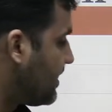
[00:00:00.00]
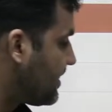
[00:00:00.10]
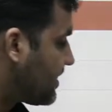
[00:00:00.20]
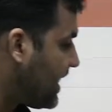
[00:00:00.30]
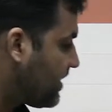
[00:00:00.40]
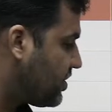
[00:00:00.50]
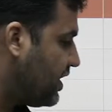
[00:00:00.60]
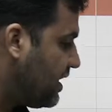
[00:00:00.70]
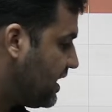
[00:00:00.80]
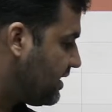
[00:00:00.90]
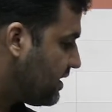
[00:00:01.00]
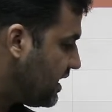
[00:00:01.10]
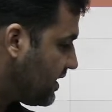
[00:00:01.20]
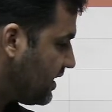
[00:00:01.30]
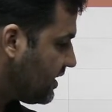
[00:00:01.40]
16,
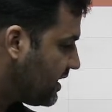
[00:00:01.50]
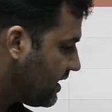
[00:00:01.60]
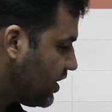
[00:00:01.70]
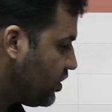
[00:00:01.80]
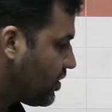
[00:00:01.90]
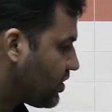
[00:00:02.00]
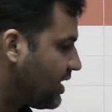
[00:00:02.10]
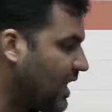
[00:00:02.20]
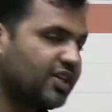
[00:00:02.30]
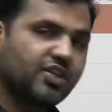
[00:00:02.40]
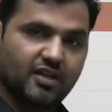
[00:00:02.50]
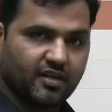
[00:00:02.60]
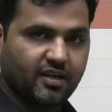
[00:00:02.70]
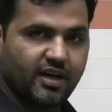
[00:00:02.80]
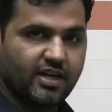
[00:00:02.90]
this is your selection,
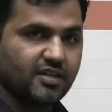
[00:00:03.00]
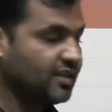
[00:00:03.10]
right?